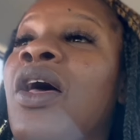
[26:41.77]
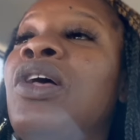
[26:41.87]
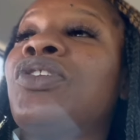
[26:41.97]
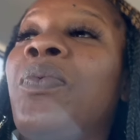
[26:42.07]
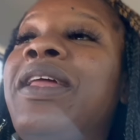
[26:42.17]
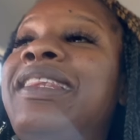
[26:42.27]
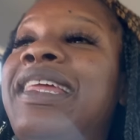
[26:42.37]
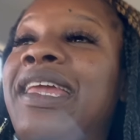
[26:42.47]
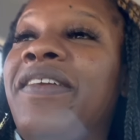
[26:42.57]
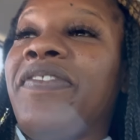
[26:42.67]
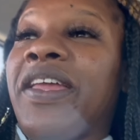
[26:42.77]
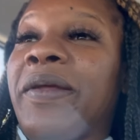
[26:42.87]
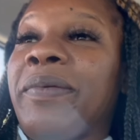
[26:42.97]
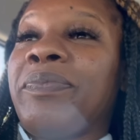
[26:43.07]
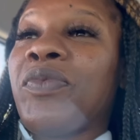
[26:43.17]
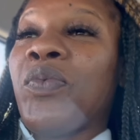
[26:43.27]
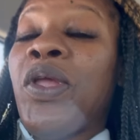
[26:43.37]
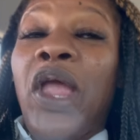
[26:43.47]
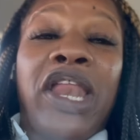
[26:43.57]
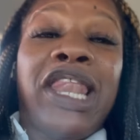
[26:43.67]
So we leaving.
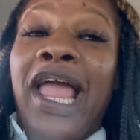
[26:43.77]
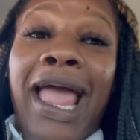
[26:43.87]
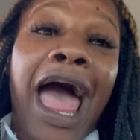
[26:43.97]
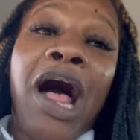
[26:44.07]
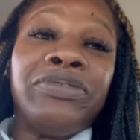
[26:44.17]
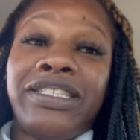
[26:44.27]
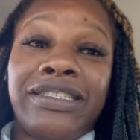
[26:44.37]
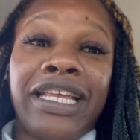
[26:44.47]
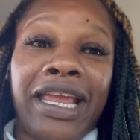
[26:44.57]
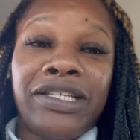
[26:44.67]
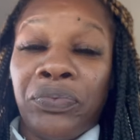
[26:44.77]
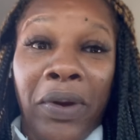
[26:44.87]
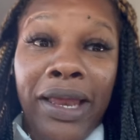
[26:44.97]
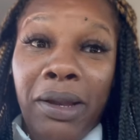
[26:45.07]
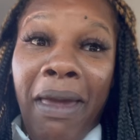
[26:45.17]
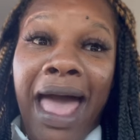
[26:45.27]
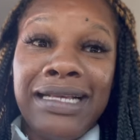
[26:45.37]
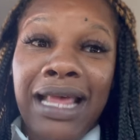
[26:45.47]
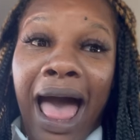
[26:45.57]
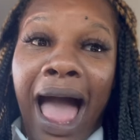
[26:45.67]
We in like aisle 6, random
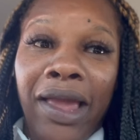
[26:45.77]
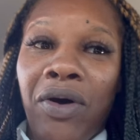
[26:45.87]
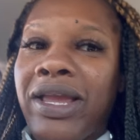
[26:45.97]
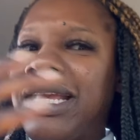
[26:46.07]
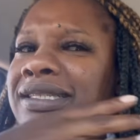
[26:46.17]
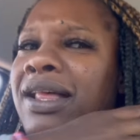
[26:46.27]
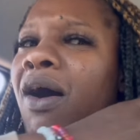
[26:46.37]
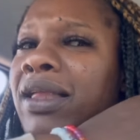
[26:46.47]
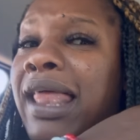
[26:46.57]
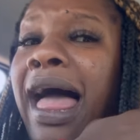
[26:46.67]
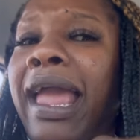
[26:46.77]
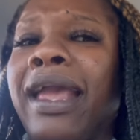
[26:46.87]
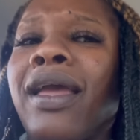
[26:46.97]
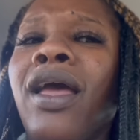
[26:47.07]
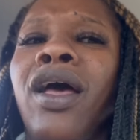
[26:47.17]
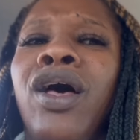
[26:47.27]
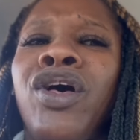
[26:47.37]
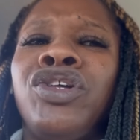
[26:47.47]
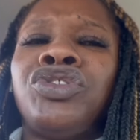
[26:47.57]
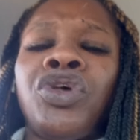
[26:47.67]
ass aisle. And he's all like,
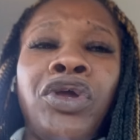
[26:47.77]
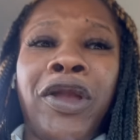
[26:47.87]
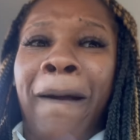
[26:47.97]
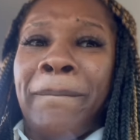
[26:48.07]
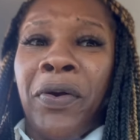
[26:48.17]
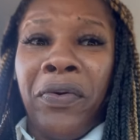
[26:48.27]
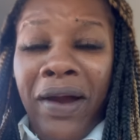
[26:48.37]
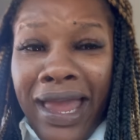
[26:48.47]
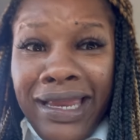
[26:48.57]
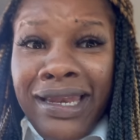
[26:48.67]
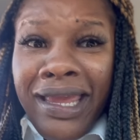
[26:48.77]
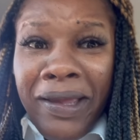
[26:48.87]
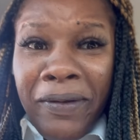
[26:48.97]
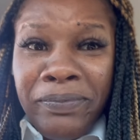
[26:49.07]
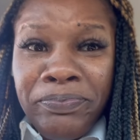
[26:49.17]
so you're pregnant?